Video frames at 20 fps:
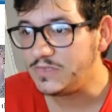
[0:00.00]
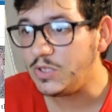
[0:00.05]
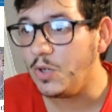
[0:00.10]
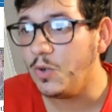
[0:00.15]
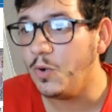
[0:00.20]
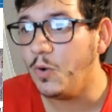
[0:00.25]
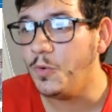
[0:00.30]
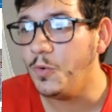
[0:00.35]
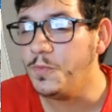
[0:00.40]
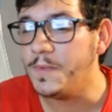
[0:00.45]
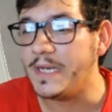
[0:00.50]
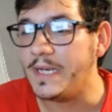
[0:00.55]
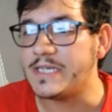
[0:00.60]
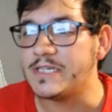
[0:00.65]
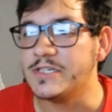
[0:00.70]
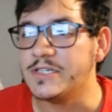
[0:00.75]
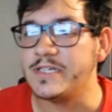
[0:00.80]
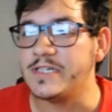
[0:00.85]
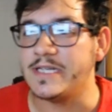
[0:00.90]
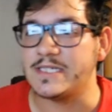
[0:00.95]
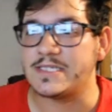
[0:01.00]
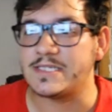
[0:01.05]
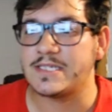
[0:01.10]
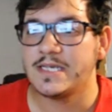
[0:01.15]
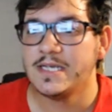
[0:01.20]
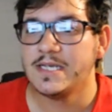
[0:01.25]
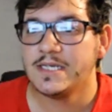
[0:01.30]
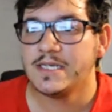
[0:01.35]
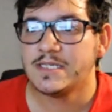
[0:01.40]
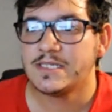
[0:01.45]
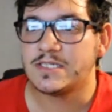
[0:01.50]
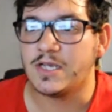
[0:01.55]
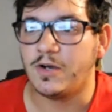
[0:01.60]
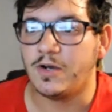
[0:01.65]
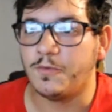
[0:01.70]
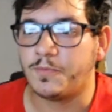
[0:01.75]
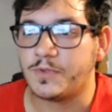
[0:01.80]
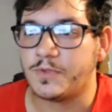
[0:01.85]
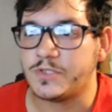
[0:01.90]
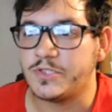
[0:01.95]
Oh my goodness. So,
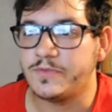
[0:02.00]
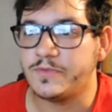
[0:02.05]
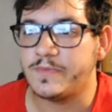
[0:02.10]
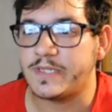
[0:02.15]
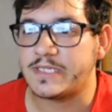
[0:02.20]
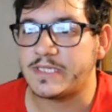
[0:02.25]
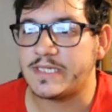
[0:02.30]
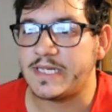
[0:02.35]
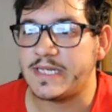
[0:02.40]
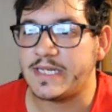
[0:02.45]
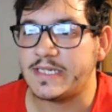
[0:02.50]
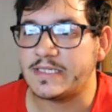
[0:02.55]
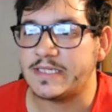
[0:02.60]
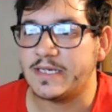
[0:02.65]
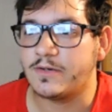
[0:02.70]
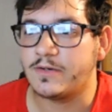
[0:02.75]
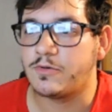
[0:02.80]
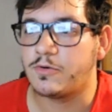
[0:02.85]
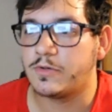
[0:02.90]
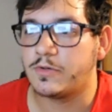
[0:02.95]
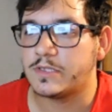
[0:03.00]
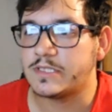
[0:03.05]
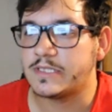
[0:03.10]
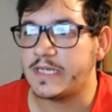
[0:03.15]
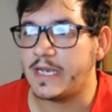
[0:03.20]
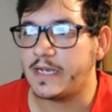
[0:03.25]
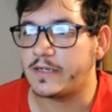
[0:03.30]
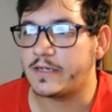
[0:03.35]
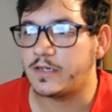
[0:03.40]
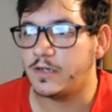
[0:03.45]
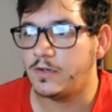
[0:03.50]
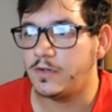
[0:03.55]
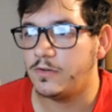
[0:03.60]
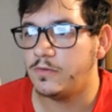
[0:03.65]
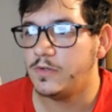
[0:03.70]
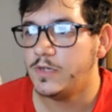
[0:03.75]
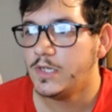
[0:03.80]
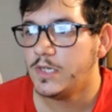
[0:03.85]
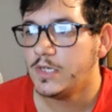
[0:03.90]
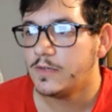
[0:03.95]
presumed extinct Delcourt's
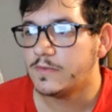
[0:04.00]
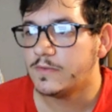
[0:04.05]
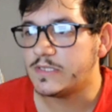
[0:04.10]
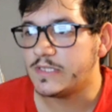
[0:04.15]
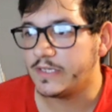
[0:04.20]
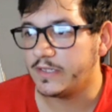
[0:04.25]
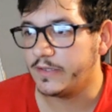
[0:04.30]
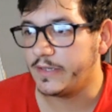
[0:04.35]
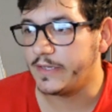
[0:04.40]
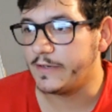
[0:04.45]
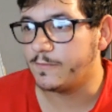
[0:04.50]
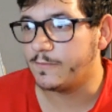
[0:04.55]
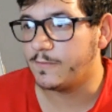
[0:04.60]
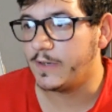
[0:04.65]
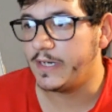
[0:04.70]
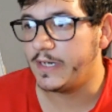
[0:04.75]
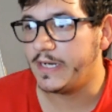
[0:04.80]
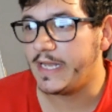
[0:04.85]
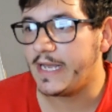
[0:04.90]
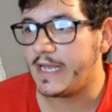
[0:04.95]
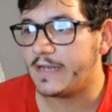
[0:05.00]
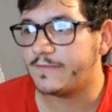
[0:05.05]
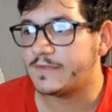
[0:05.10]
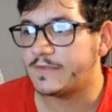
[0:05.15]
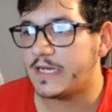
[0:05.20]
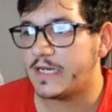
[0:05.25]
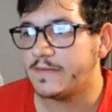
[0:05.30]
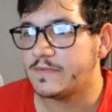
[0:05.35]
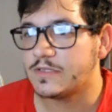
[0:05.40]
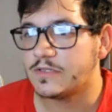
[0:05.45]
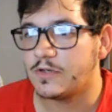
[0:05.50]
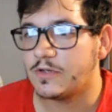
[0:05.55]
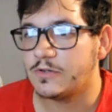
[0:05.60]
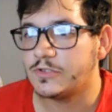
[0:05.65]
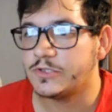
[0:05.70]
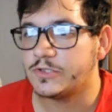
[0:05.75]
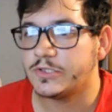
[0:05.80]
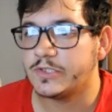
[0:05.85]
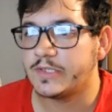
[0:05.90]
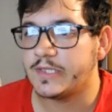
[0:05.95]
gecko was nearly one and a half times
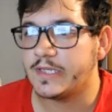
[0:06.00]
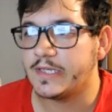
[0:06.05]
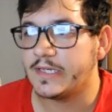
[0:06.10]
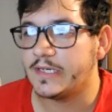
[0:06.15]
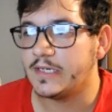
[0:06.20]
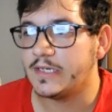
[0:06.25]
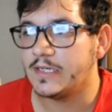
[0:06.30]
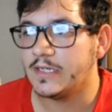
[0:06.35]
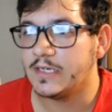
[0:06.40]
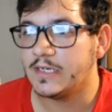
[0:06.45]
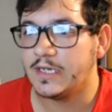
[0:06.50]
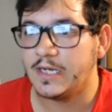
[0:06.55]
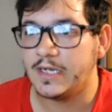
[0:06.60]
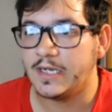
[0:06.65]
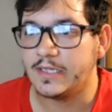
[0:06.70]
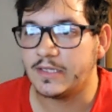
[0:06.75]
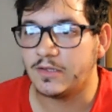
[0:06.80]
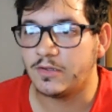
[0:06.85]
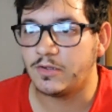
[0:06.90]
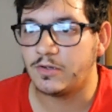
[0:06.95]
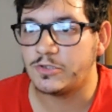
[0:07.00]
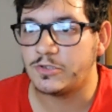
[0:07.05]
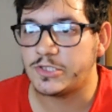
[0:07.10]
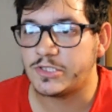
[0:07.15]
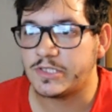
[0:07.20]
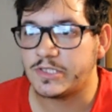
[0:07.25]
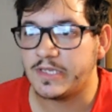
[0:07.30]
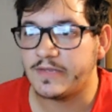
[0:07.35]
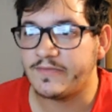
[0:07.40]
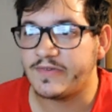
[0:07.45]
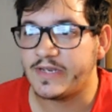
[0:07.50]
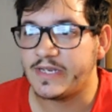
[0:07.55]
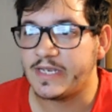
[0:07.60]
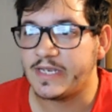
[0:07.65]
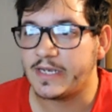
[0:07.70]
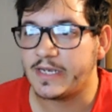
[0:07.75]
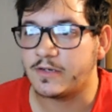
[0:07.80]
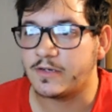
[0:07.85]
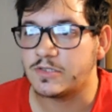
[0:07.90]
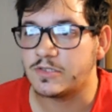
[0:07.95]
larger than uh, the largest living
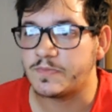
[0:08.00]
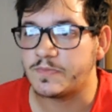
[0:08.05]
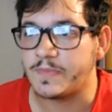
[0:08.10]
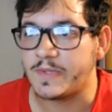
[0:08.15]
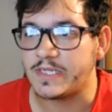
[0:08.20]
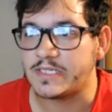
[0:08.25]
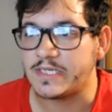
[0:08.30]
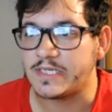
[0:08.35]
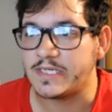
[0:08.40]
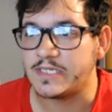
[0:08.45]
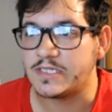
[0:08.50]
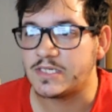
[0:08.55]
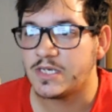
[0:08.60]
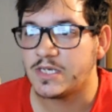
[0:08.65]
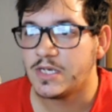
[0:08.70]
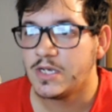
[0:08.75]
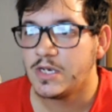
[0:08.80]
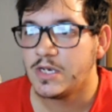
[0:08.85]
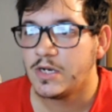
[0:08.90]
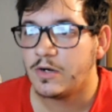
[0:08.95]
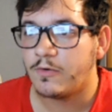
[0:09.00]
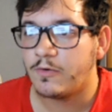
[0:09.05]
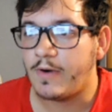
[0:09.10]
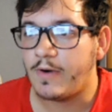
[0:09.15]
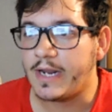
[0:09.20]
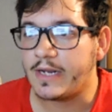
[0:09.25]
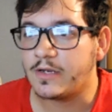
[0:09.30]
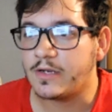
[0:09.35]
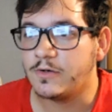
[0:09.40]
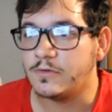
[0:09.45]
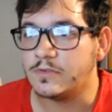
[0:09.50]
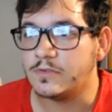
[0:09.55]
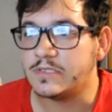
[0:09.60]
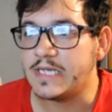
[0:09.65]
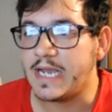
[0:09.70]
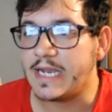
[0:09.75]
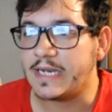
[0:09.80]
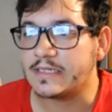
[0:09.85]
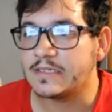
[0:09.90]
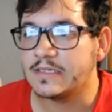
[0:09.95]
gecko species,
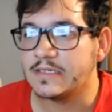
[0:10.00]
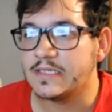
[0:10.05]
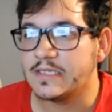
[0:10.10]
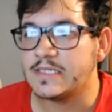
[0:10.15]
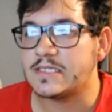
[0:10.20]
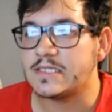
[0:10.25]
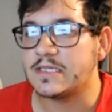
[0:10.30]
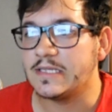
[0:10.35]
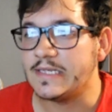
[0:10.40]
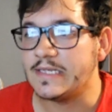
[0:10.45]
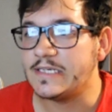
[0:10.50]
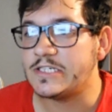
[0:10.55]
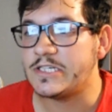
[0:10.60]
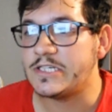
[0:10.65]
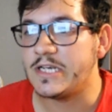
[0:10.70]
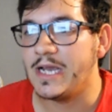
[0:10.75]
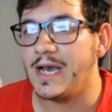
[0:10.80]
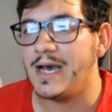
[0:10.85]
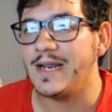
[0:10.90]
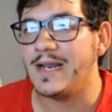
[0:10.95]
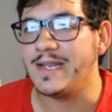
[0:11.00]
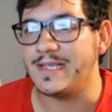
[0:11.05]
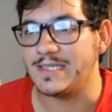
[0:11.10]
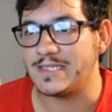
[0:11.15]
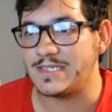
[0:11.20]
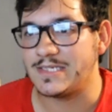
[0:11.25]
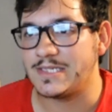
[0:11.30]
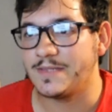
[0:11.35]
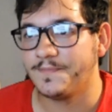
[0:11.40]
Rhacodactylus leachianus,